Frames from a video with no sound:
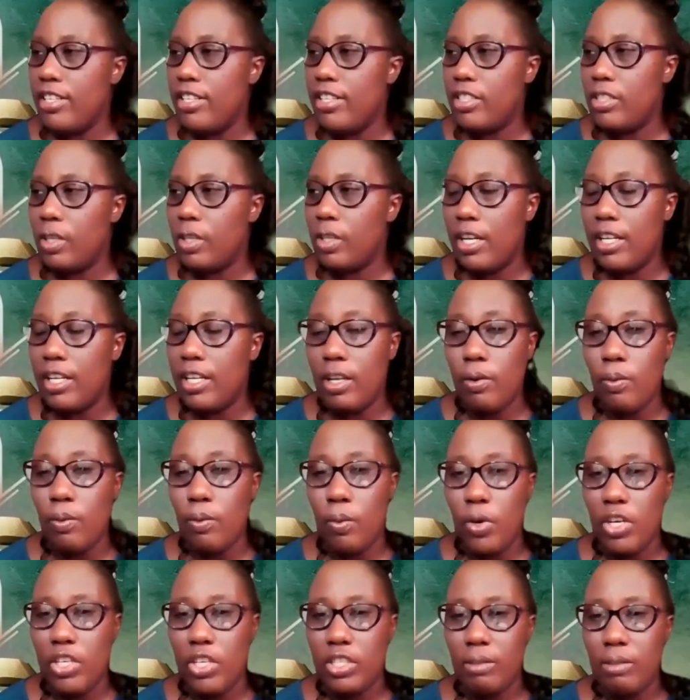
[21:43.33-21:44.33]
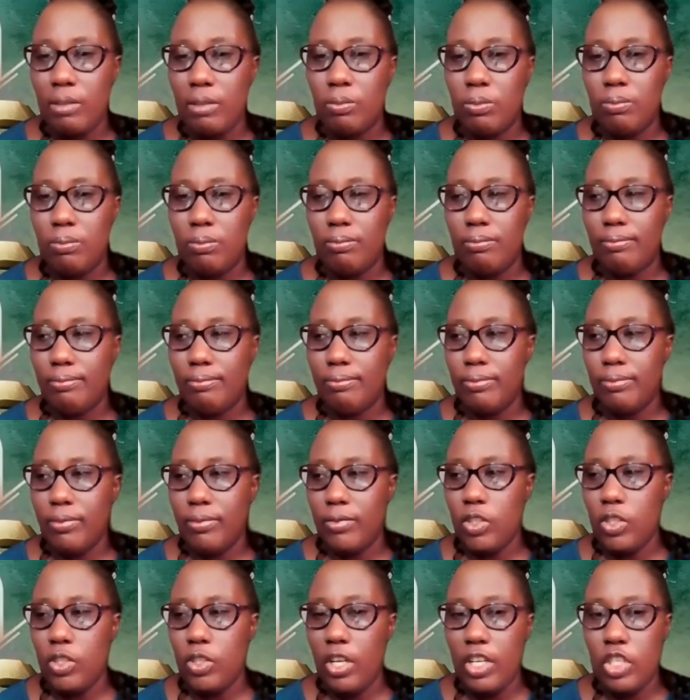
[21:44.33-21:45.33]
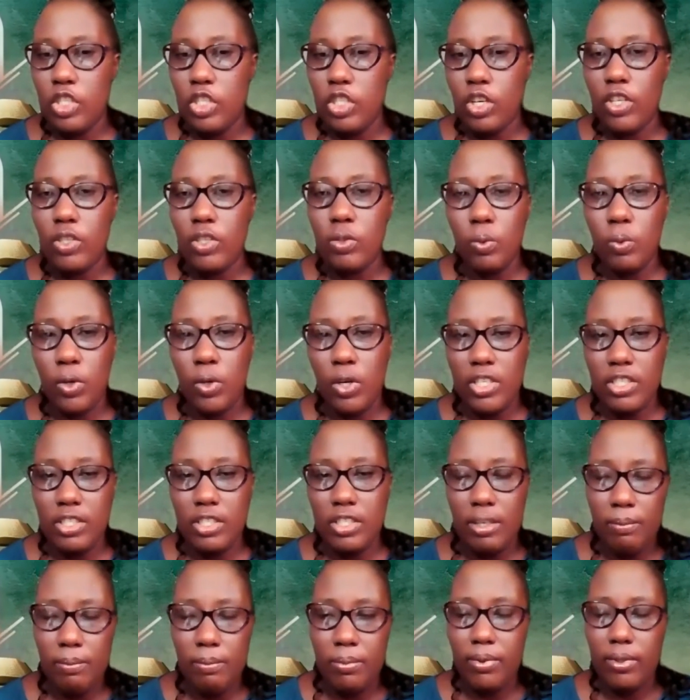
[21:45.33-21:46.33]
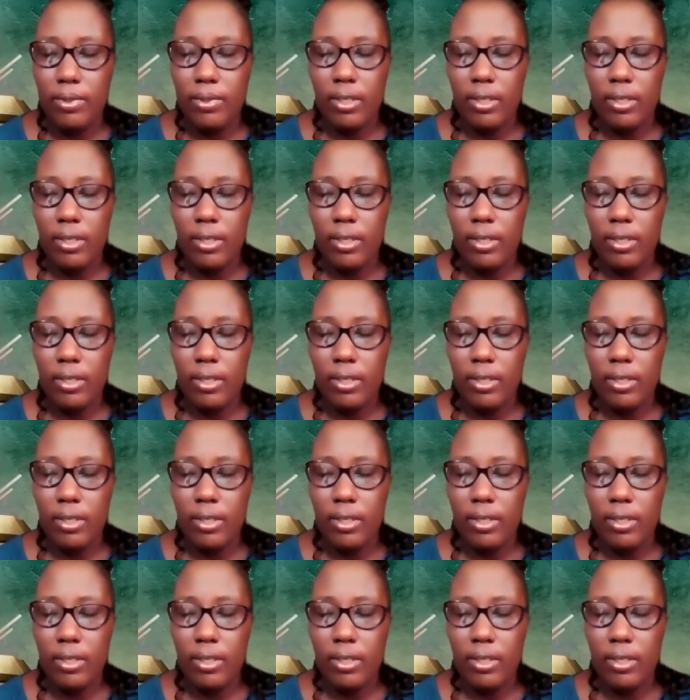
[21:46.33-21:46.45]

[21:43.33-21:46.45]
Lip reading: in the Sunday church worship,